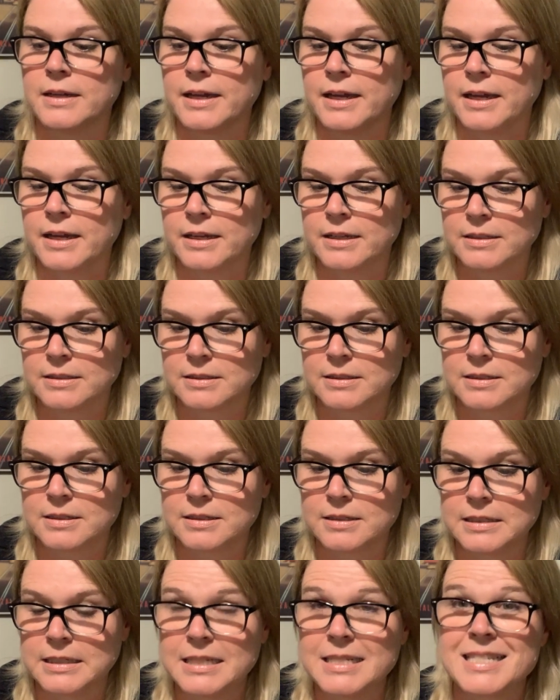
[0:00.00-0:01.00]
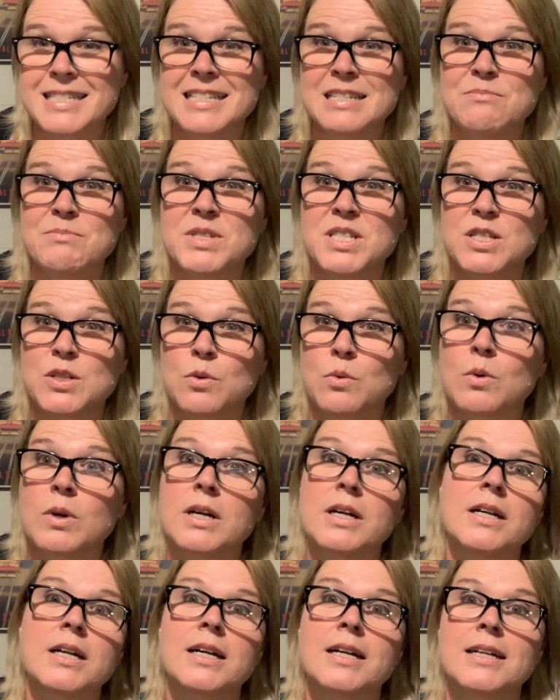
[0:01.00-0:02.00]
And it seems to
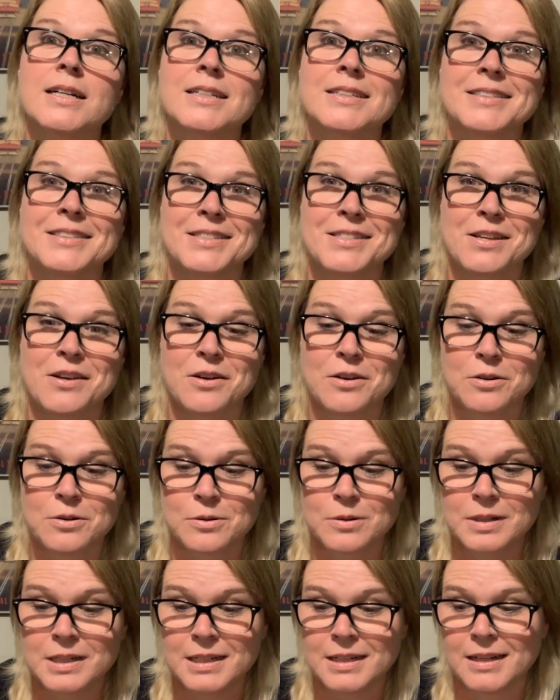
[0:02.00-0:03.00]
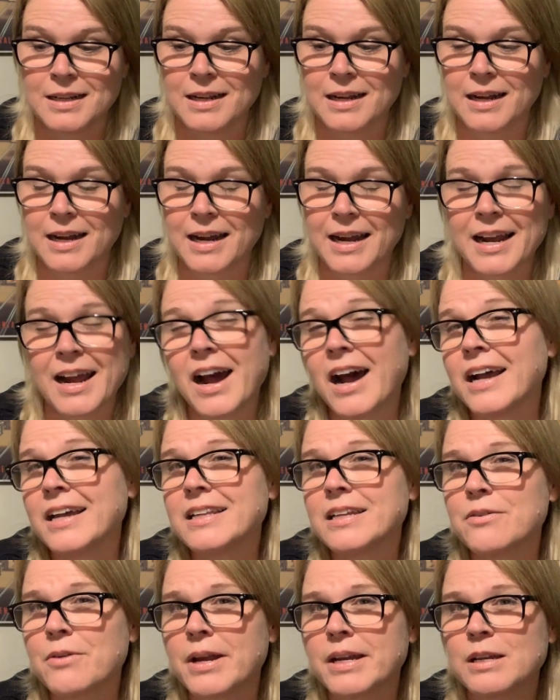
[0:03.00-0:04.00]
work. So I
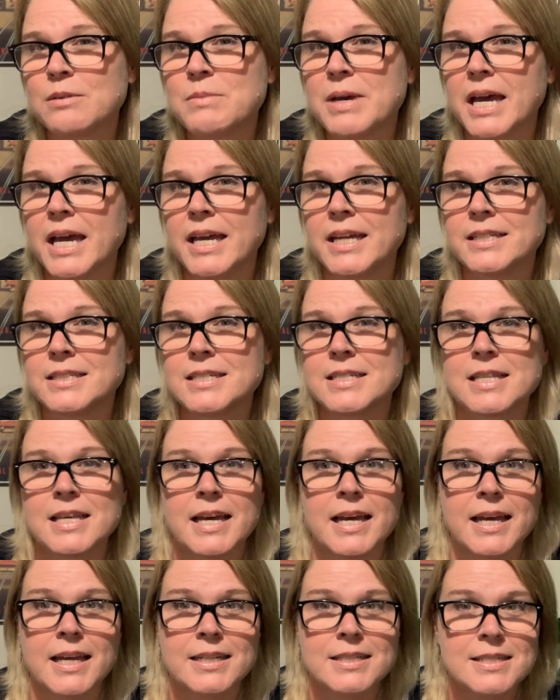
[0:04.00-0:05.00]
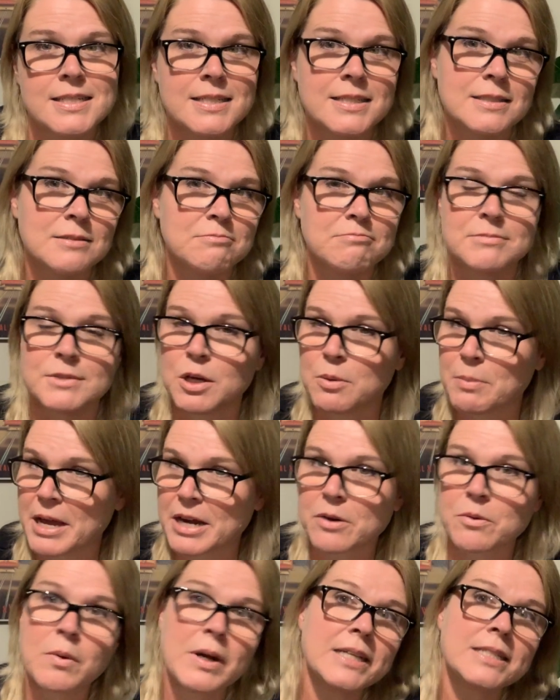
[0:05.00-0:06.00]
highly recommend that no
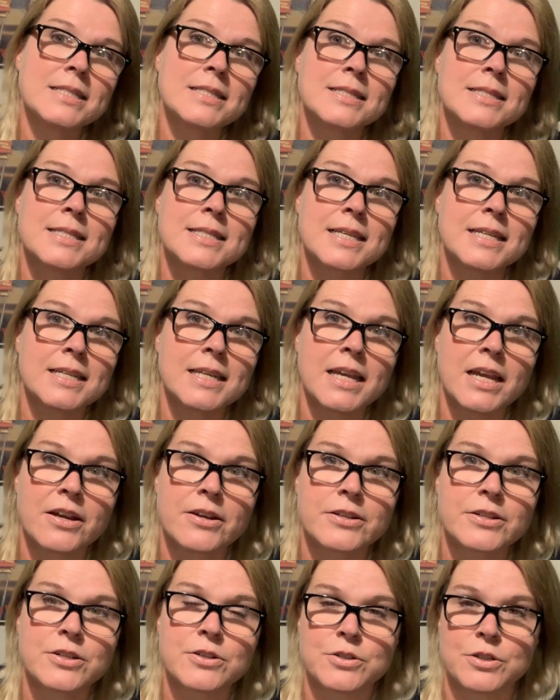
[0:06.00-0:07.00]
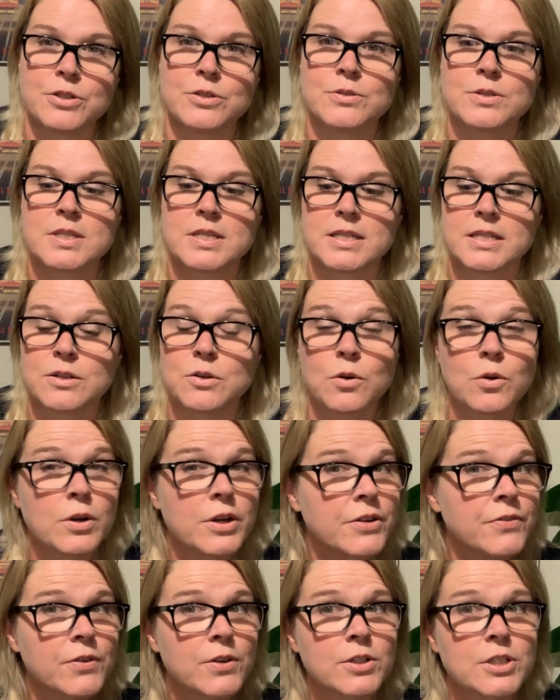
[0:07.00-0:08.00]
matter what skincare you're using, or
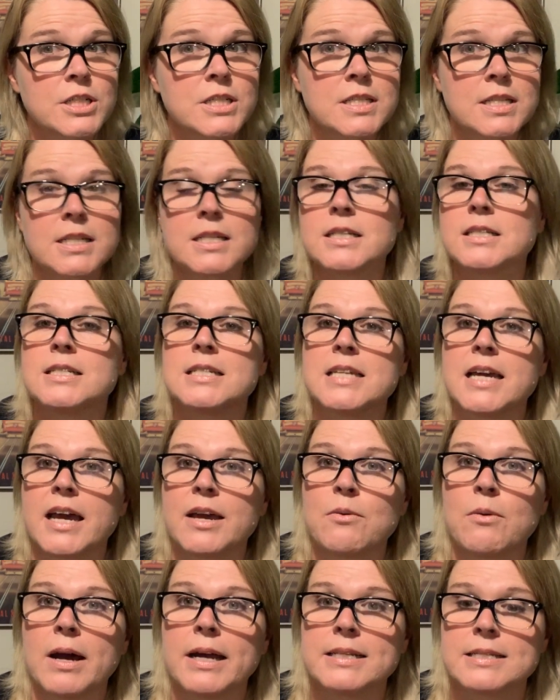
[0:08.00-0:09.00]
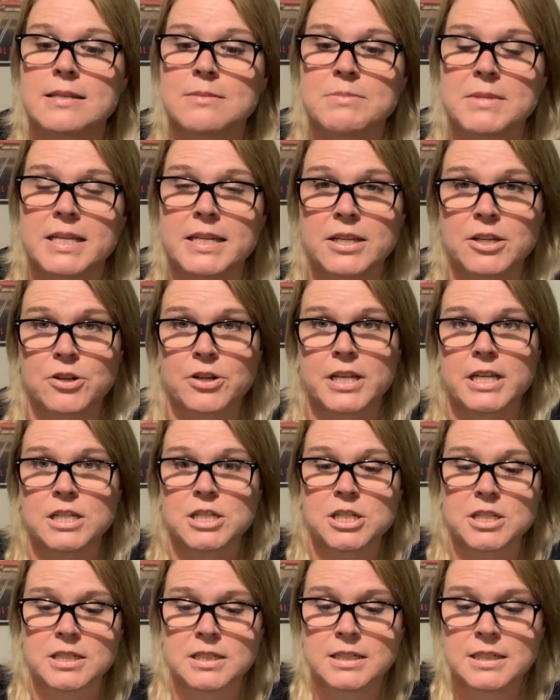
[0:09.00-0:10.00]
if you're just gonna DIY something in your
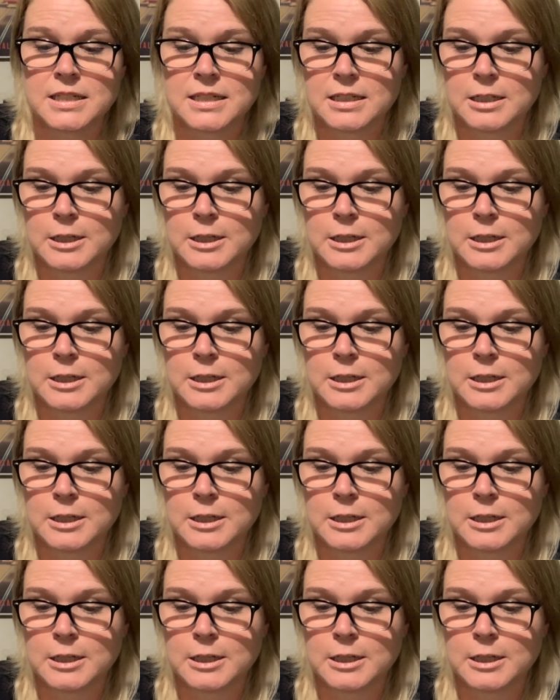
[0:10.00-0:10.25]
kitchen.